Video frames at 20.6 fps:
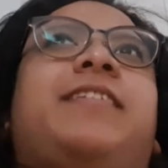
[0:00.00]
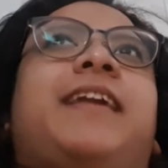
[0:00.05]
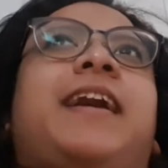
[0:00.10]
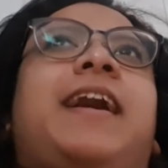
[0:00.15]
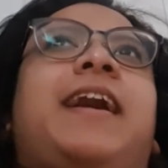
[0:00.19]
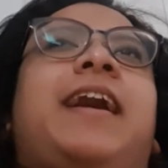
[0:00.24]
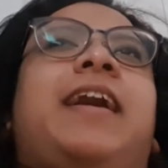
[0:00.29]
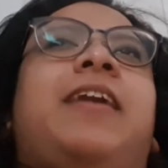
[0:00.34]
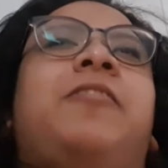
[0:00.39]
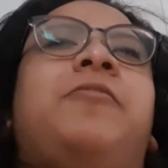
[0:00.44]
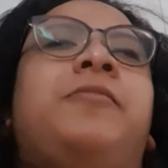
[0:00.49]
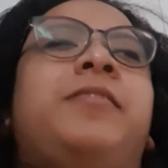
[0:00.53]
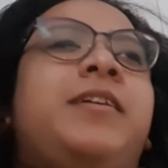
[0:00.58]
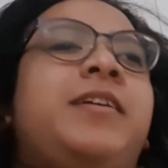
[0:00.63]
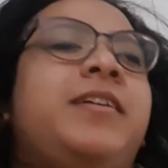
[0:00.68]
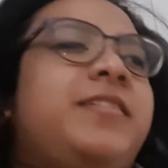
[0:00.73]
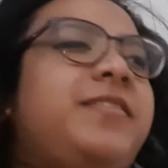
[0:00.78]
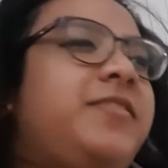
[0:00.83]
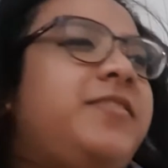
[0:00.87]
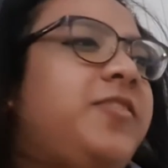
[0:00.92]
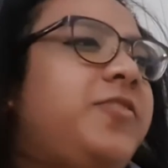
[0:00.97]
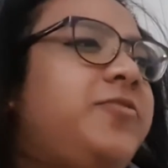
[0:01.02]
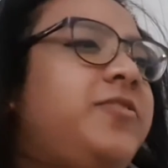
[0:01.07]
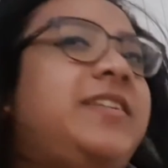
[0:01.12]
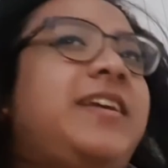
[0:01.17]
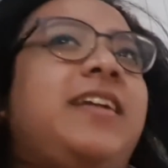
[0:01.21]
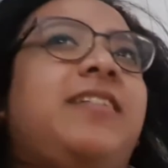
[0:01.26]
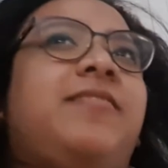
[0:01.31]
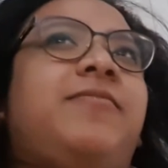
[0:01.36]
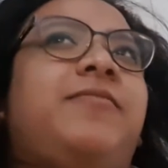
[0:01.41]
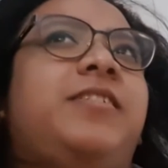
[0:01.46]
that out. So
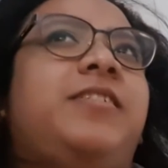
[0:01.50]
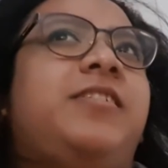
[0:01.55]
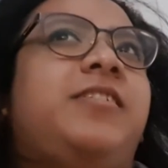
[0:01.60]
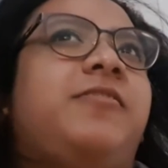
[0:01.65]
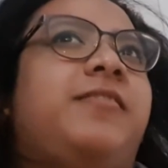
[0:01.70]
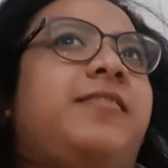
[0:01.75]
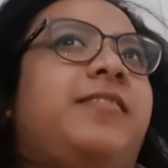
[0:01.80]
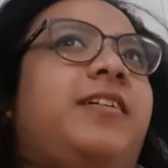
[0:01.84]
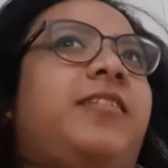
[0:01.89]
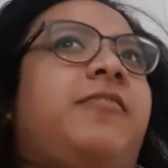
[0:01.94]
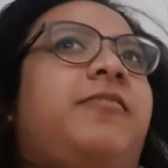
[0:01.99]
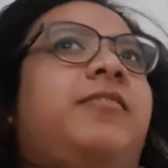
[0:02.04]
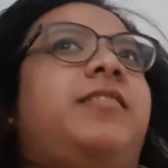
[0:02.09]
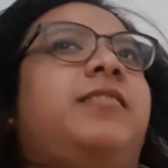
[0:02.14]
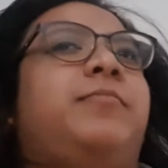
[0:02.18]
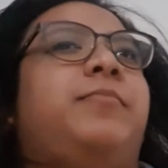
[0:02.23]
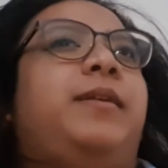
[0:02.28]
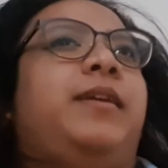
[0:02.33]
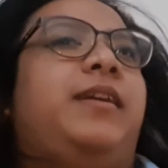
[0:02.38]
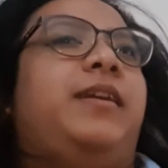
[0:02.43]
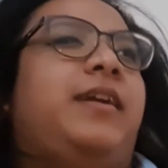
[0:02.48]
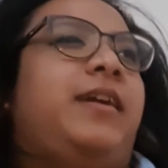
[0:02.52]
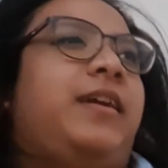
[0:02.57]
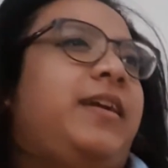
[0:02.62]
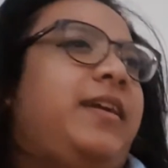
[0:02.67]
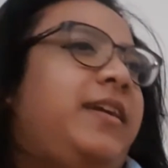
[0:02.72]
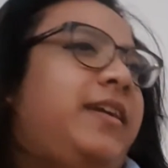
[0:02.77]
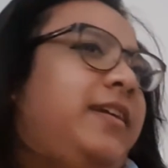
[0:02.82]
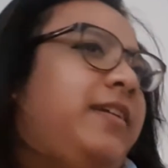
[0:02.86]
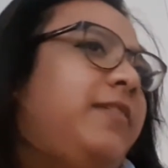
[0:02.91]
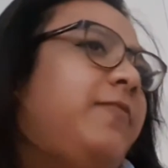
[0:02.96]
today's video is going to be
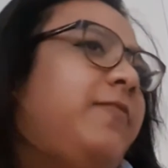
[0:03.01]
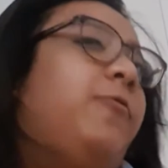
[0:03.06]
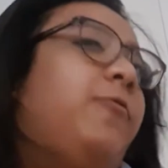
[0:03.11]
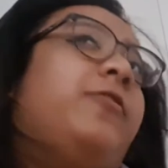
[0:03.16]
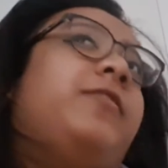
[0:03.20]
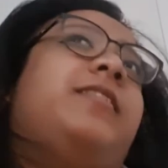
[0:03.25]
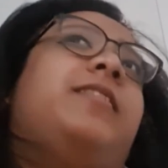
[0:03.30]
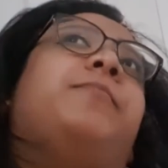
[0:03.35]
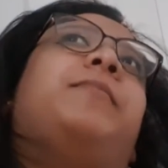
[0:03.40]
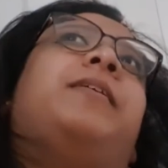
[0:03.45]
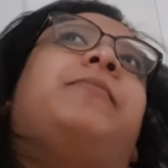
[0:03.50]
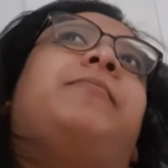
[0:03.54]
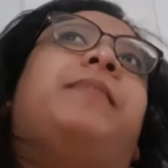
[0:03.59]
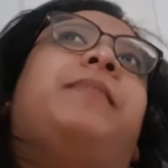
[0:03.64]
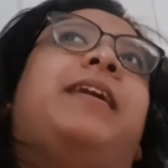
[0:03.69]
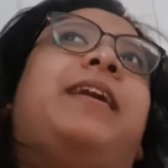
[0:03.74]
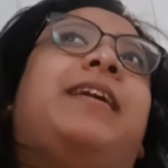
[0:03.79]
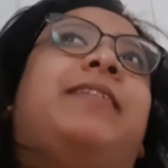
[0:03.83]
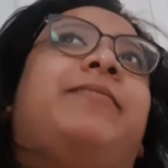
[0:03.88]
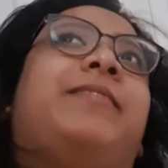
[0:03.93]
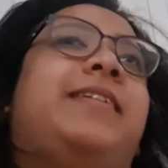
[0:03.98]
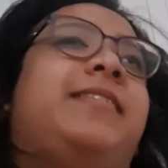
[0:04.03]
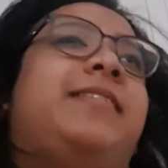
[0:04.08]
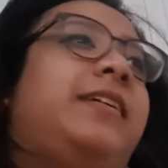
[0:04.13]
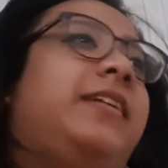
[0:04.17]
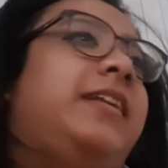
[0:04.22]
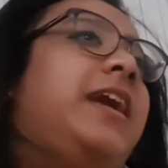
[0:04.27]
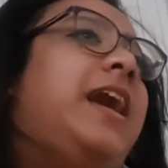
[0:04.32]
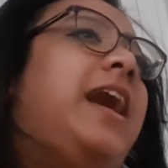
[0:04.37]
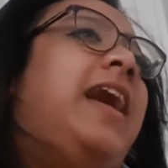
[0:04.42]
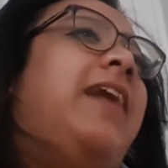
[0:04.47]
a what's in my bag.
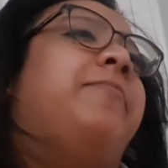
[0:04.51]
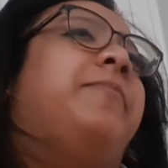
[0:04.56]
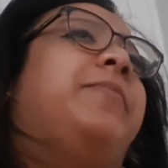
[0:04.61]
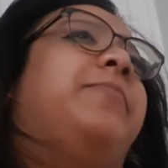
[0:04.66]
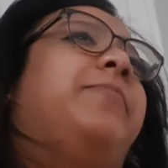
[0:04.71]
Basically, I have my